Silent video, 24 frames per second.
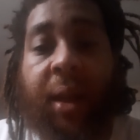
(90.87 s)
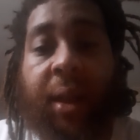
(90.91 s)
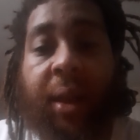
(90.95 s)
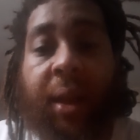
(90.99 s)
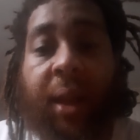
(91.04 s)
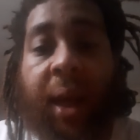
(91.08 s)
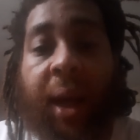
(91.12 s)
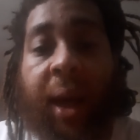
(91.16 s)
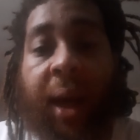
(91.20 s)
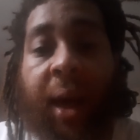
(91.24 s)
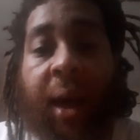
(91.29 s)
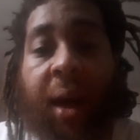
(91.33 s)

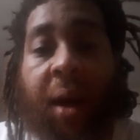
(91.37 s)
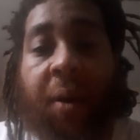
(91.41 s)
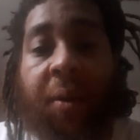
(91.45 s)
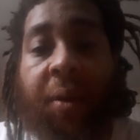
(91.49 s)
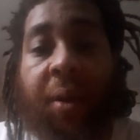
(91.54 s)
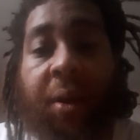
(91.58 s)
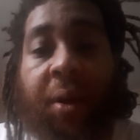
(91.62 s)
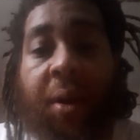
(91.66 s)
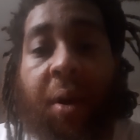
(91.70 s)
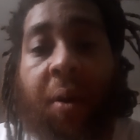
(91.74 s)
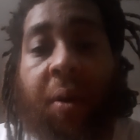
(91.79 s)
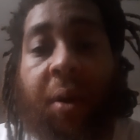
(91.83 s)
Now,
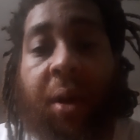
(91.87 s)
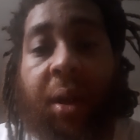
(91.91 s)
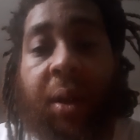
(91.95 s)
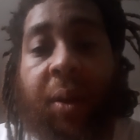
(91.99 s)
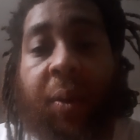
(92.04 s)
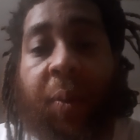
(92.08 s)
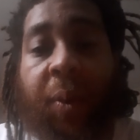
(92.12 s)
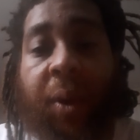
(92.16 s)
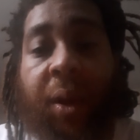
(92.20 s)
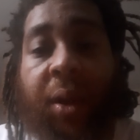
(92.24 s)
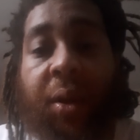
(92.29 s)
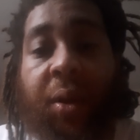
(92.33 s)
the notice
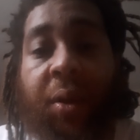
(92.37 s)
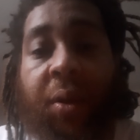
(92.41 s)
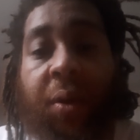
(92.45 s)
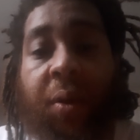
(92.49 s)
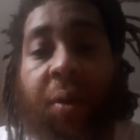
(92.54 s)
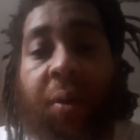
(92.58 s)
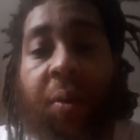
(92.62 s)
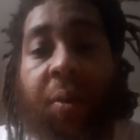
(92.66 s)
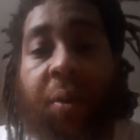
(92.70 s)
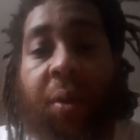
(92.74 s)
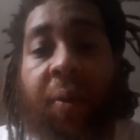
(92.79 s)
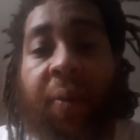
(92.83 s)
went
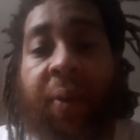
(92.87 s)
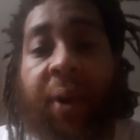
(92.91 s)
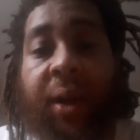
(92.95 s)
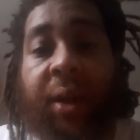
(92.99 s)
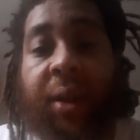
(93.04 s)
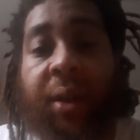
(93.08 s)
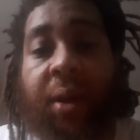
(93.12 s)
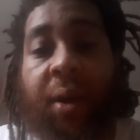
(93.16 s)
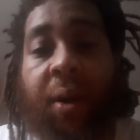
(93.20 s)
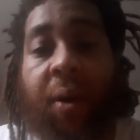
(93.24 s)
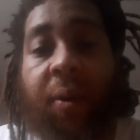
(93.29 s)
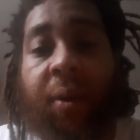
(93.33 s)
to the
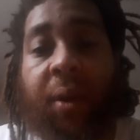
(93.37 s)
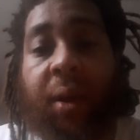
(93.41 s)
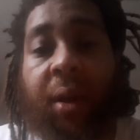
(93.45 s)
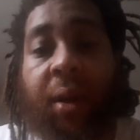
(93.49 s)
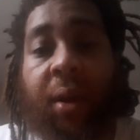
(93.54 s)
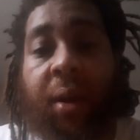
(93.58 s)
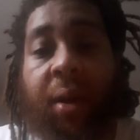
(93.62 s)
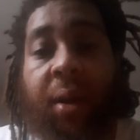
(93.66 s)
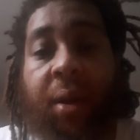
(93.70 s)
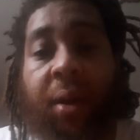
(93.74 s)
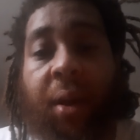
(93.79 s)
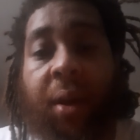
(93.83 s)
registered owner.
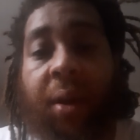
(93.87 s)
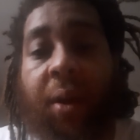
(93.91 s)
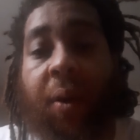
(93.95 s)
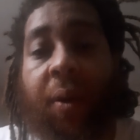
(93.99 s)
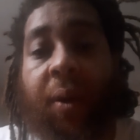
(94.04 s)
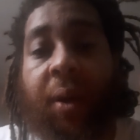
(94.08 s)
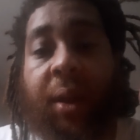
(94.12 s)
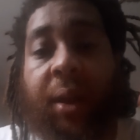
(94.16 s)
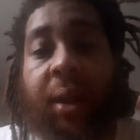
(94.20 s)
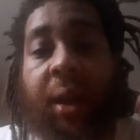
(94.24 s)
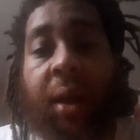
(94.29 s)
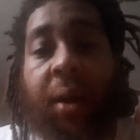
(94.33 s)
The
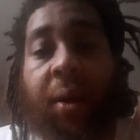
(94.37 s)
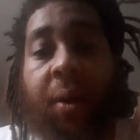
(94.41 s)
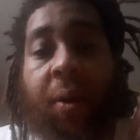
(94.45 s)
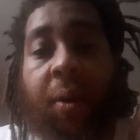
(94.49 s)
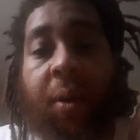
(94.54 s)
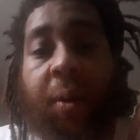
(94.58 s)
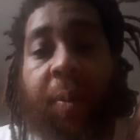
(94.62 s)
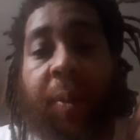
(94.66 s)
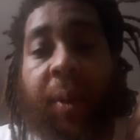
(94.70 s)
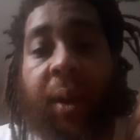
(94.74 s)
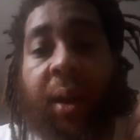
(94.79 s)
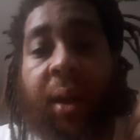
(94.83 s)
notice didn't go
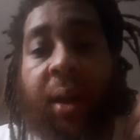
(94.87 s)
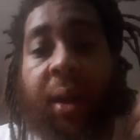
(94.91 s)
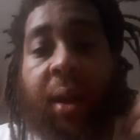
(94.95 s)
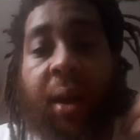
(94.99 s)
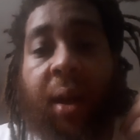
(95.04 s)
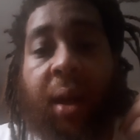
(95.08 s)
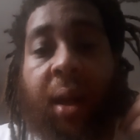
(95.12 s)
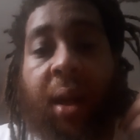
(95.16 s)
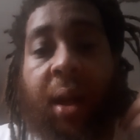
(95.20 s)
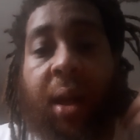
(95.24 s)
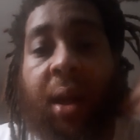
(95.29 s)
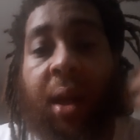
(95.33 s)
to me.
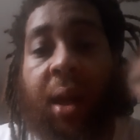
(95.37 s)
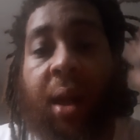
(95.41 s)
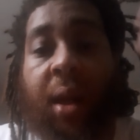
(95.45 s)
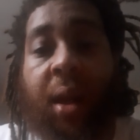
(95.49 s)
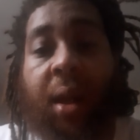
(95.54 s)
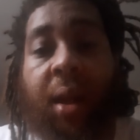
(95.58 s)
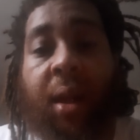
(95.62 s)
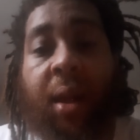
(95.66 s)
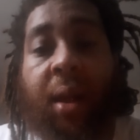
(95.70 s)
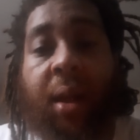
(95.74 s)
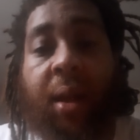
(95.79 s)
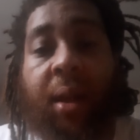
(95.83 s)

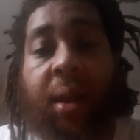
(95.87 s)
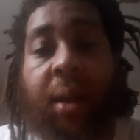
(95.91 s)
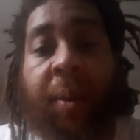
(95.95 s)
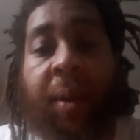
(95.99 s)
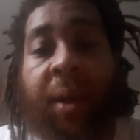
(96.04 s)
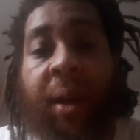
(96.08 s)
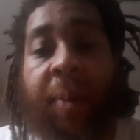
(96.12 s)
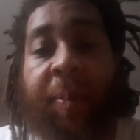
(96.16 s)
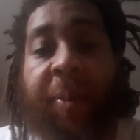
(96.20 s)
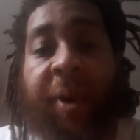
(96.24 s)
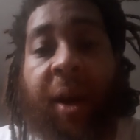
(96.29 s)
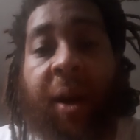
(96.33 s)
The
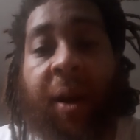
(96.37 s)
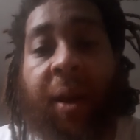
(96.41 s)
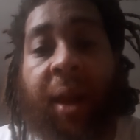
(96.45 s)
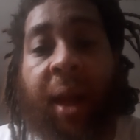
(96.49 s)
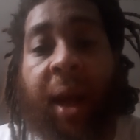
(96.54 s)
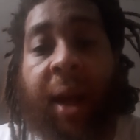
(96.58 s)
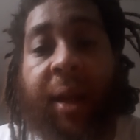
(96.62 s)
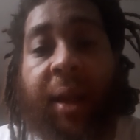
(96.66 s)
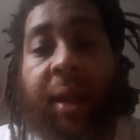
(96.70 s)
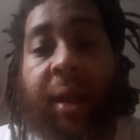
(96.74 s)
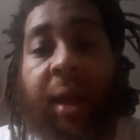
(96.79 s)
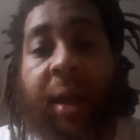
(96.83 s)
impound
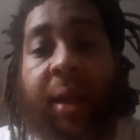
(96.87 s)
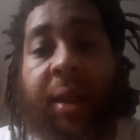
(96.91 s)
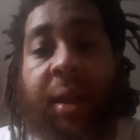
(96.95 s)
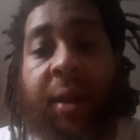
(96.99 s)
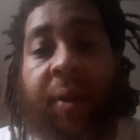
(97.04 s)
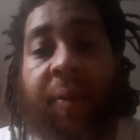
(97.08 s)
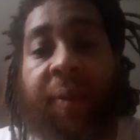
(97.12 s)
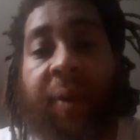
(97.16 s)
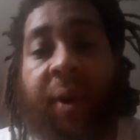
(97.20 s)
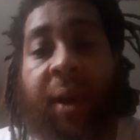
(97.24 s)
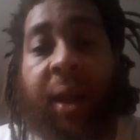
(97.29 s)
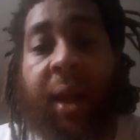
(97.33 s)
lot
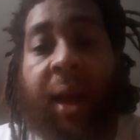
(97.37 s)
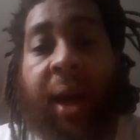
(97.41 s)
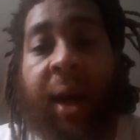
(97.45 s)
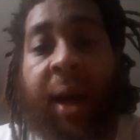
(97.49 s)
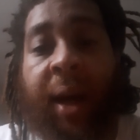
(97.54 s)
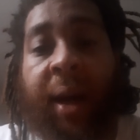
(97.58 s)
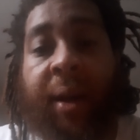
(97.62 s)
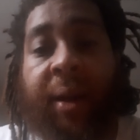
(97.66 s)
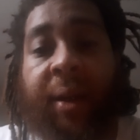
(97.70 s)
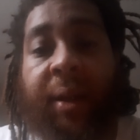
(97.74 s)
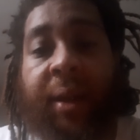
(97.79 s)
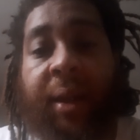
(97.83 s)
doesn't
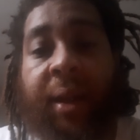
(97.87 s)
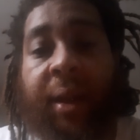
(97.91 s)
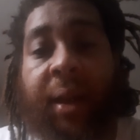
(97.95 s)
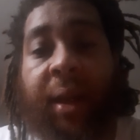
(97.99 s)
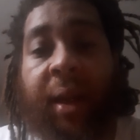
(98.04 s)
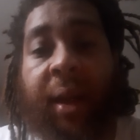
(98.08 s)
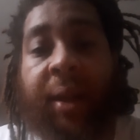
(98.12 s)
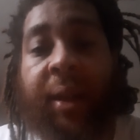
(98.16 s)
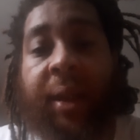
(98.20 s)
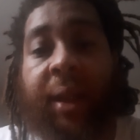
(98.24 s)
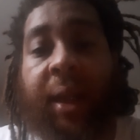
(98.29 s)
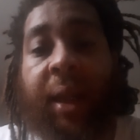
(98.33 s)
realize
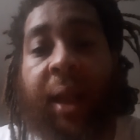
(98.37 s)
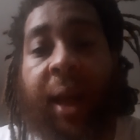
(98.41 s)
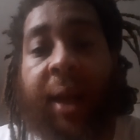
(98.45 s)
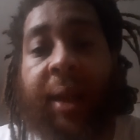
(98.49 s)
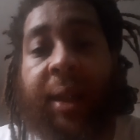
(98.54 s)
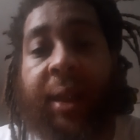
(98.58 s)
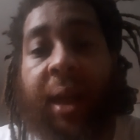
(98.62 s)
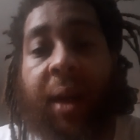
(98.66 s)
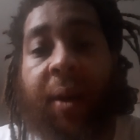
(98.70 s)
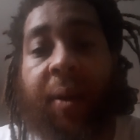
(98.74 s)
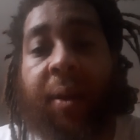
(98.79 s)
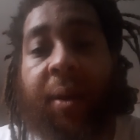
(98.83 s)
until I
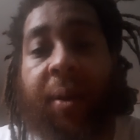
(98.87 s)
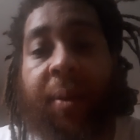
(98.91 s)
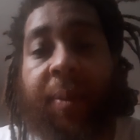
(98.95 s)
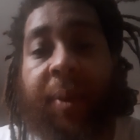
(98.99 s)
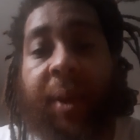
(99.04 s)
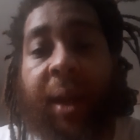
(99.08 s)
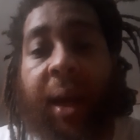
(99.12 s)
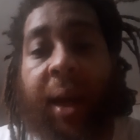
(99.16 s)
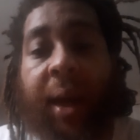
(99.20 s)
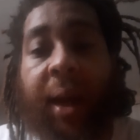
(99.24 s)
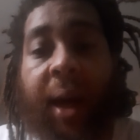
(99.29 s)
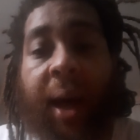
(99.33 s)
tell them
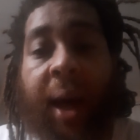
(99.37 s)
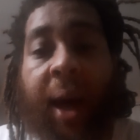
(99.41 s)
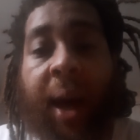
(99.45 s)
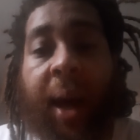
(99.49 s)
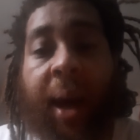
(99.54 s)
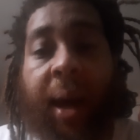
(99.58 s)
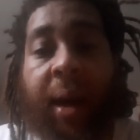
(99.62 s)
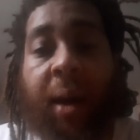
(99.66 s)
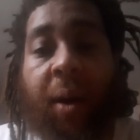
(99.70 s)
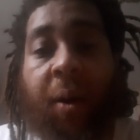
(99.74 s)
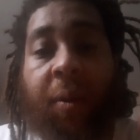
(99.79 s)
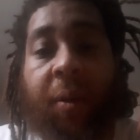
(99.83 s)
that
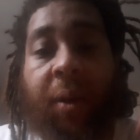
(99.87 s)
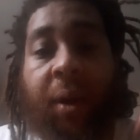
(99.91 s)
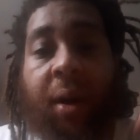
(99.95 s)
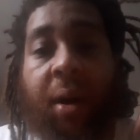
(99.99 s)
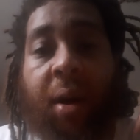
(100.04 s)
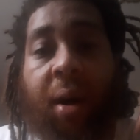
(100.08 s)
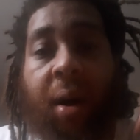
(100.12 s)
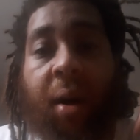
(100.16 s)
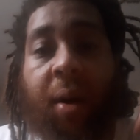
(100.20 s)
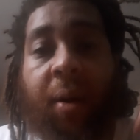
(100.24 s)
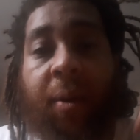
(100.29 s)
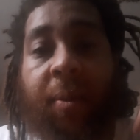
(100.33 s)
I own the
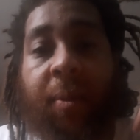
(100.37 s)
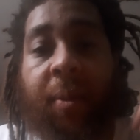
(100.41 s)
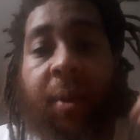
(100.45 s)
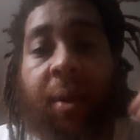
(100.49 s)
car.